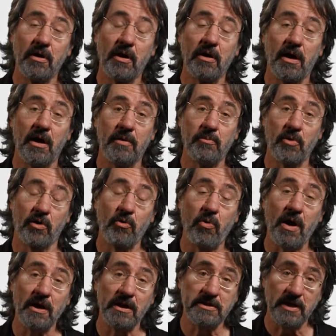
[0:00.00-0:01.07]
uh, more
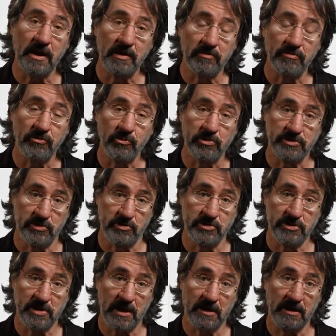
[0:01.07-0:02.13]
qualitative
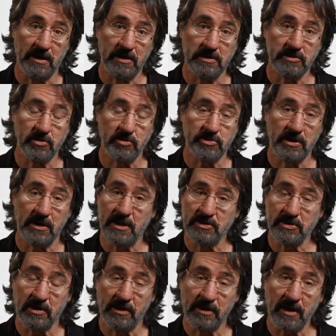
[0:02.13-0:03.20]
research techniques,
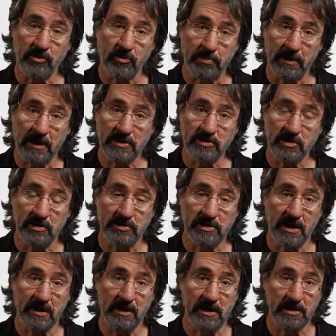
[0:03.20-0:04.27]
sociological and anthropological
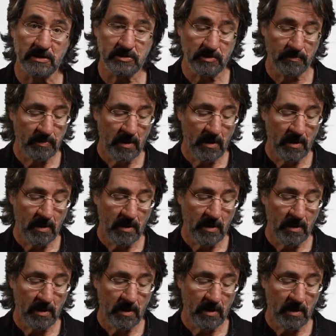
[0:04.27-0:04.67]
techniques,